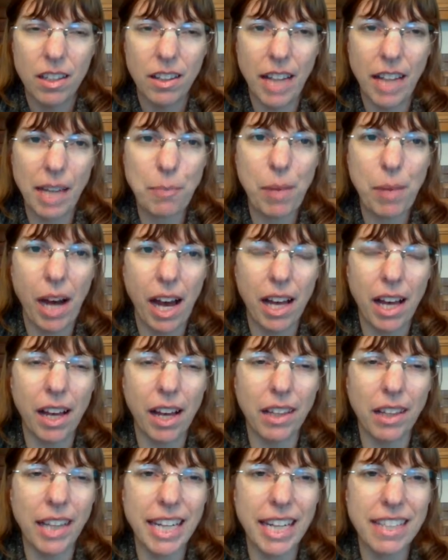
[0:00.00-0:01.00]
like
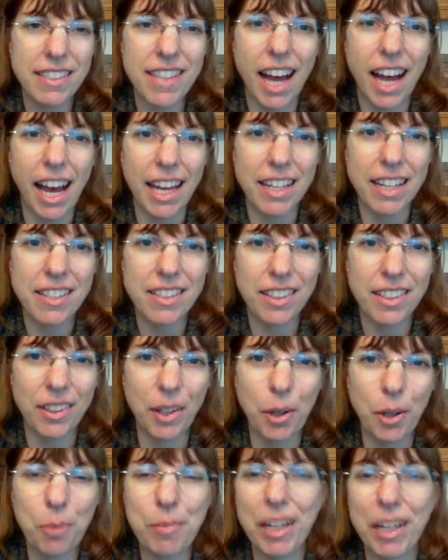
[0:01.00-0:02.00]
thighs, you
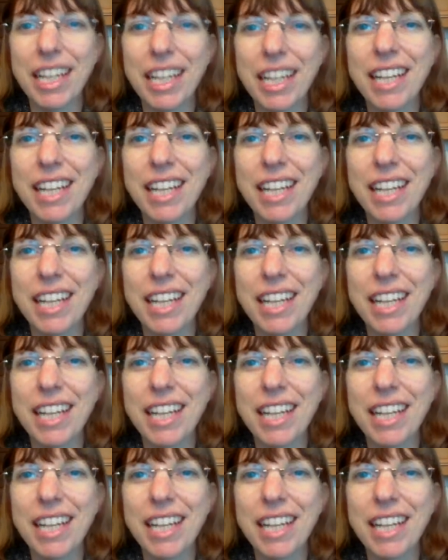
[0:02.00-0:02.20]
know, but